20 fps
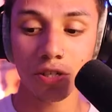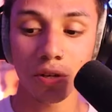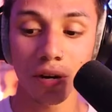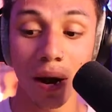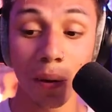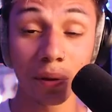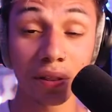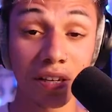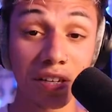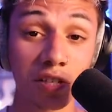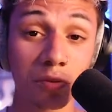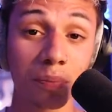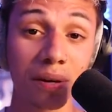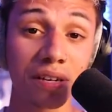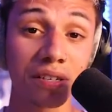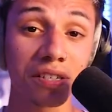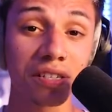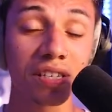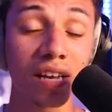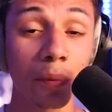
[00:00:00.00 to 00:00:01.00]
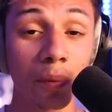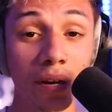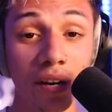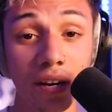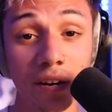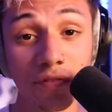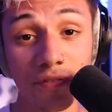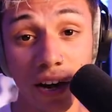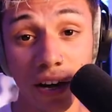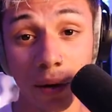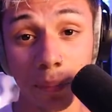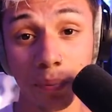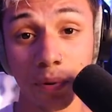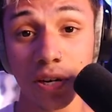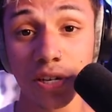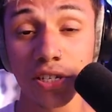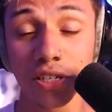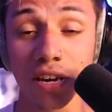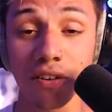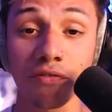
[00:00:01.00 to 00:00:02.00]
So now what this means is that we need to find a
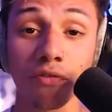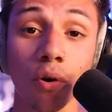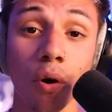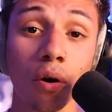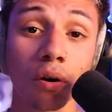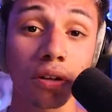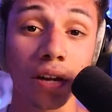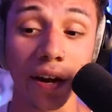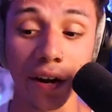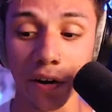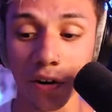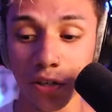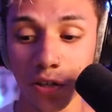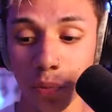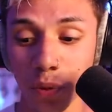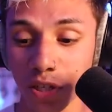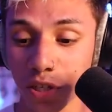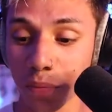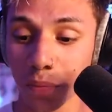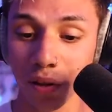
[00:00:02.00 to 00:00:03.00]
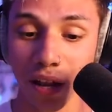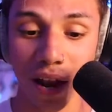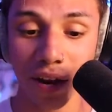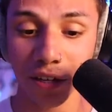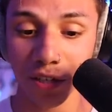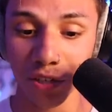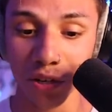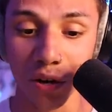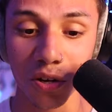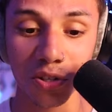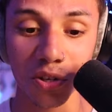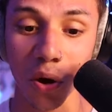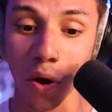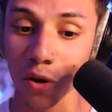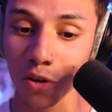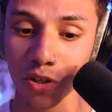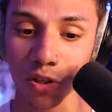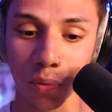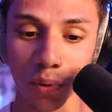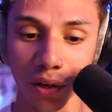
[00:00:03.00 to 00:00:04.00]
preset for our layers, which Melodic Sauce
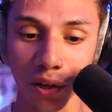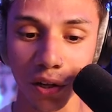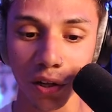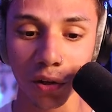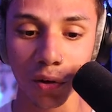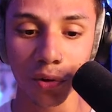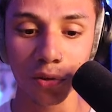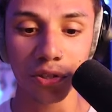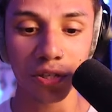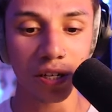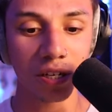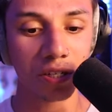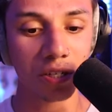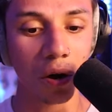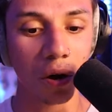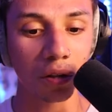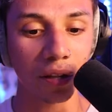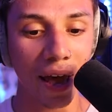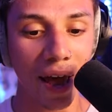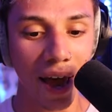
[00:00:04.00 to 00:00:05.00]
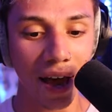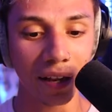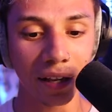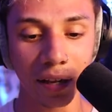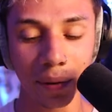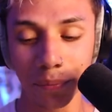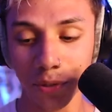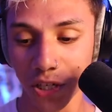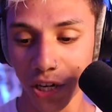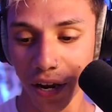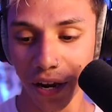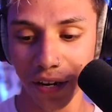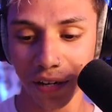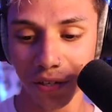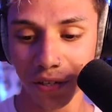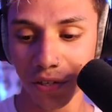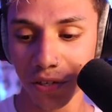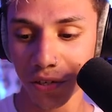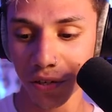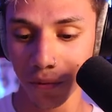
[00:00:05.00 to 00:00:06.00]
also includes. It's called ad-lib
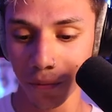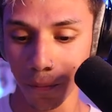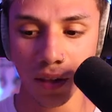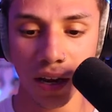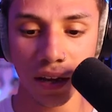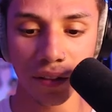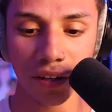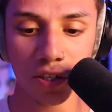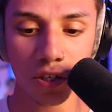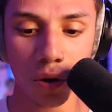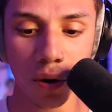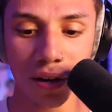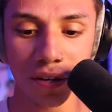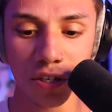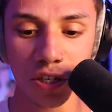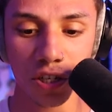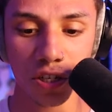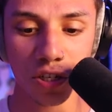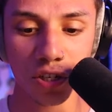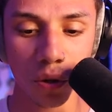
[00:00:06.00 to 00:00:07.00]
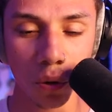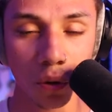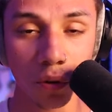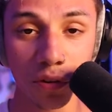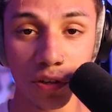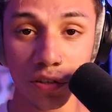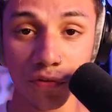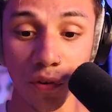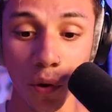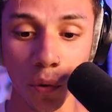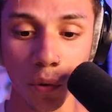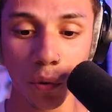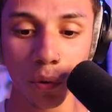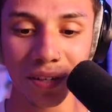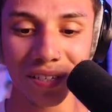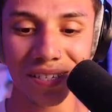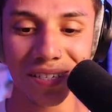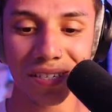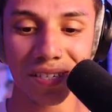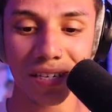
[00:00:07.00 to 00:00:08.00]
chains. And let's go ahead and just solo this vocal
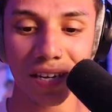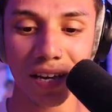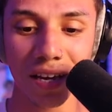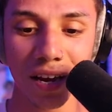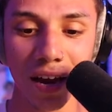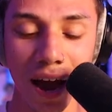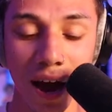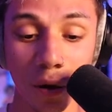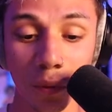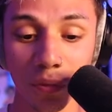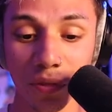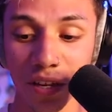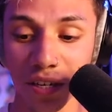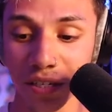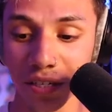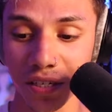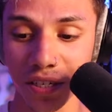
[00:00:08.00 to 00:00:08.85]
and see how this